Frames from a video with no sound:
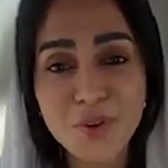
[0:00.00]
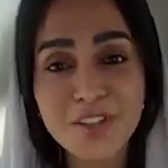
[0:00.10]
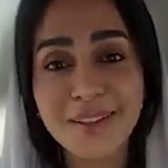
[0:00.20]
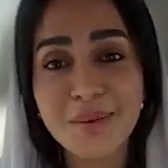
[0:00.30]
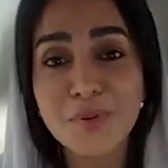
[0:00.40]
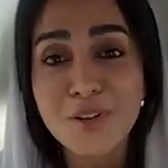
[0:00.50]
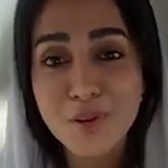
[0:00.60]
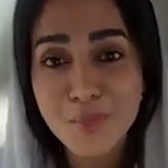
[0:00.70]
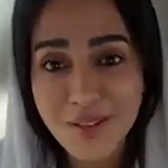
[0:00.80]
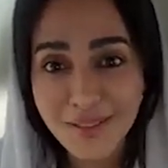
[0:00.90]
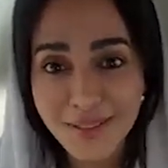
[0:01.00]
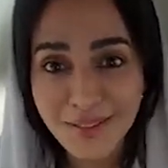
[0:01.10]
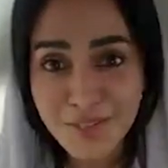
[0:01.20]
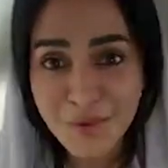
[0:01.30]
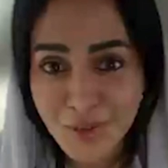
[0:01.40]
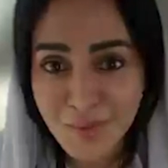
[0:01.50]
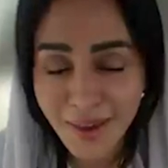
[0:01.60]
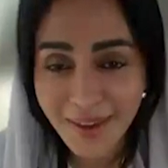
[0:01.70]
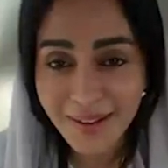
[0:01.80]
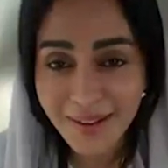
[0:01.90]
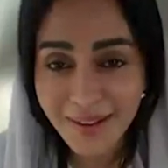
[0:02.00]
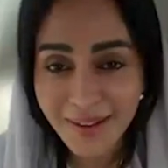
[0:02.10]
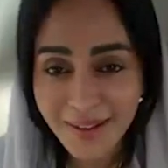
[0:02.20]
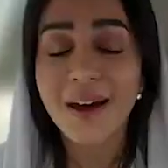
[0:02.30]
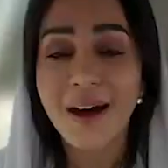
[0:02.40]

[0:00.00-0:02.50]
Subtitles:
especially predominantly to be male,